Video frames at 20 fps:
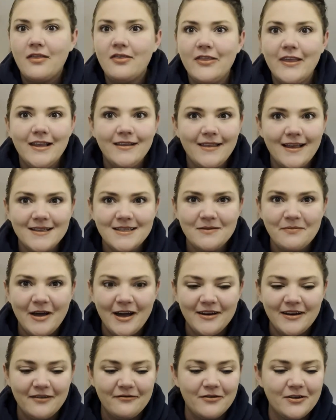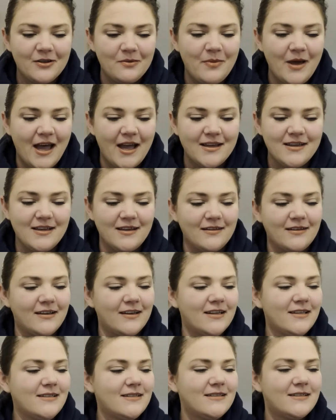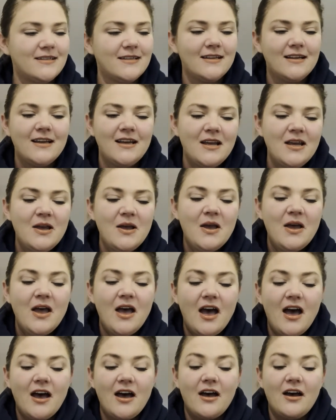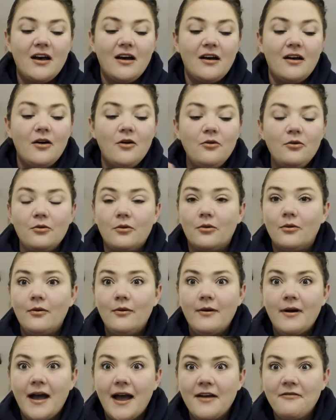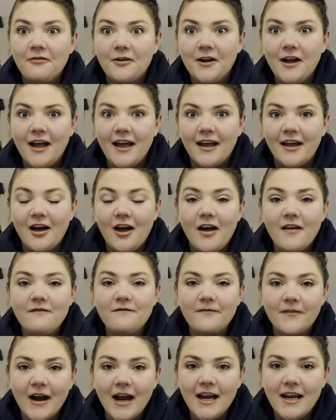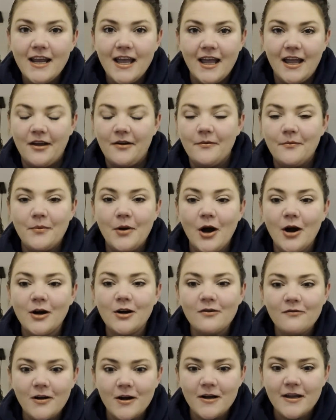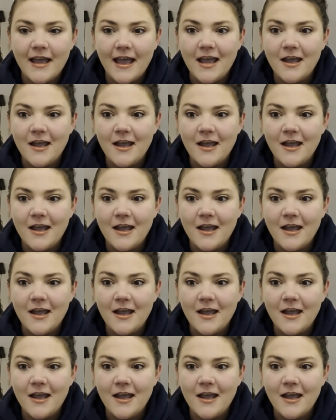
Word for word: I think that's about it for the packing list. Uh, oh, I forgot, on Friday, part of our